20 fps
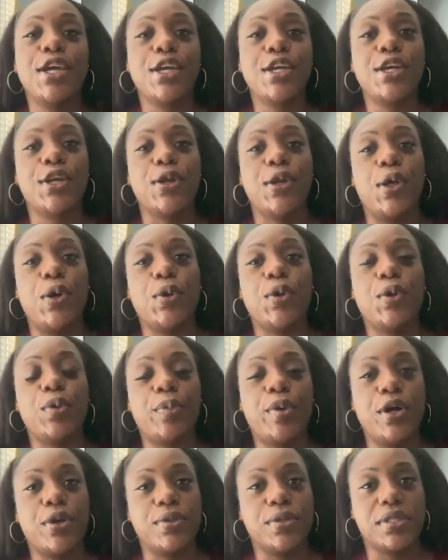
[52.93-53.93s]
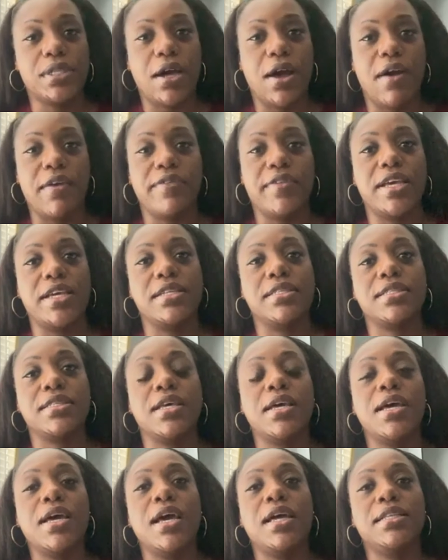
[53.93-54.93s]
your local post office
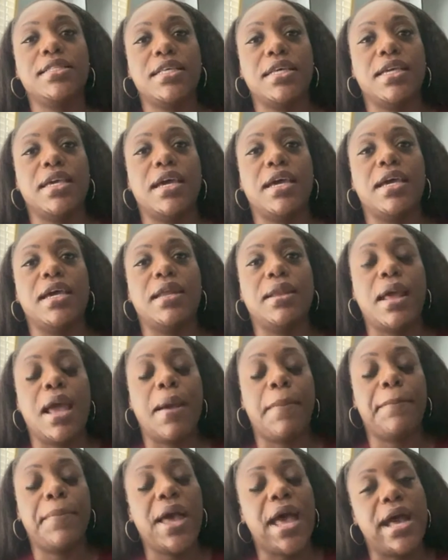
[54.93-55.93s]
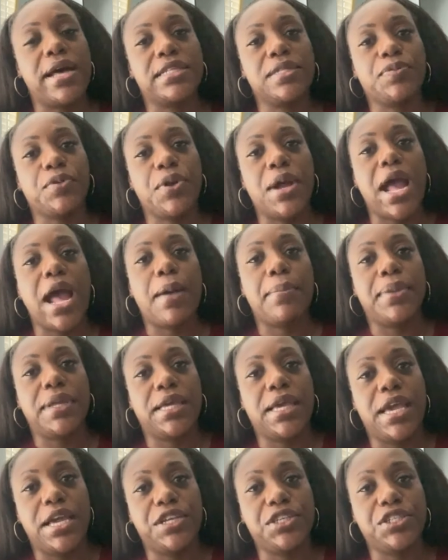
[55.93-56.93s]
to get an passport
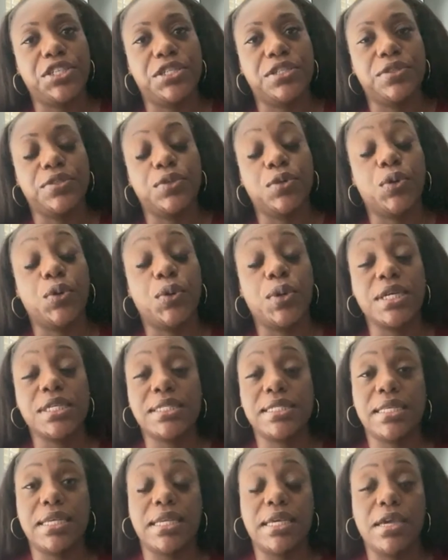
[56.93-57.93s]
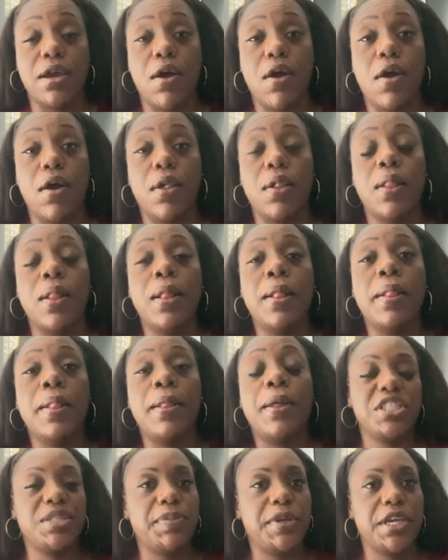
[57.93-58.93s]
application, or city hall.
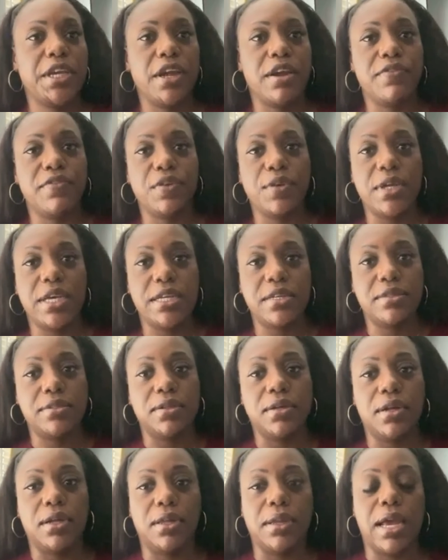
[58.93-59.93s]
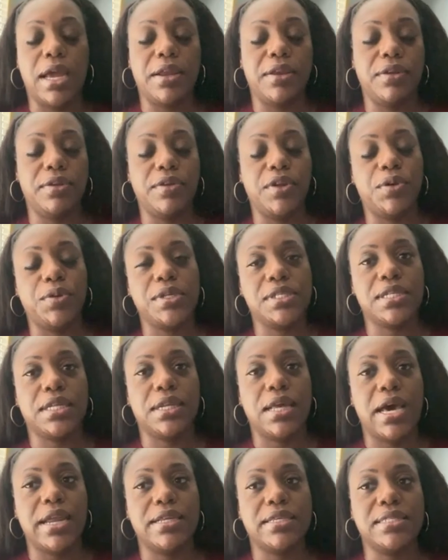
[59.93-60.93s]
Just be careful, and I notice a
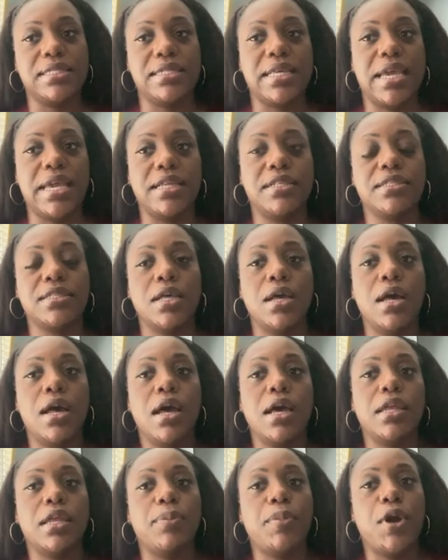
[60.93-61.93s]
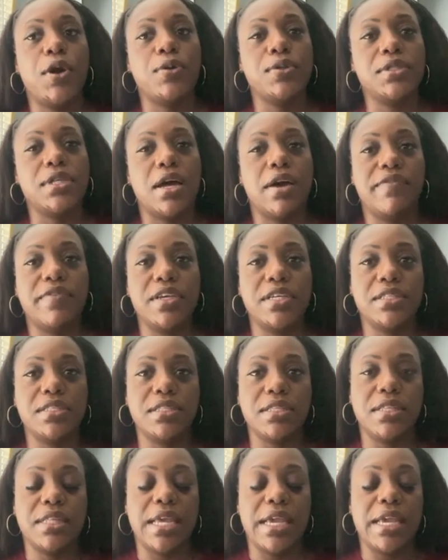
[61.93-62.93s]
lot of states, the post
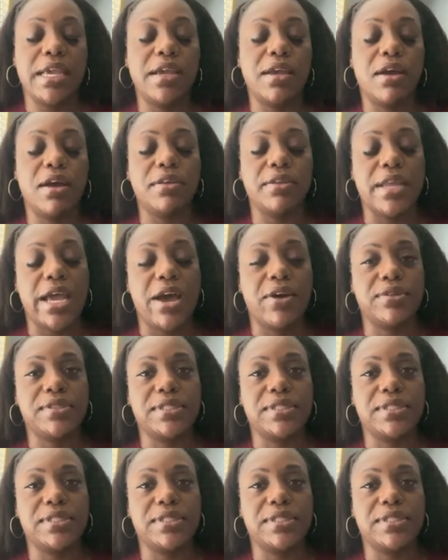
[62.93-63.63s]
office, they now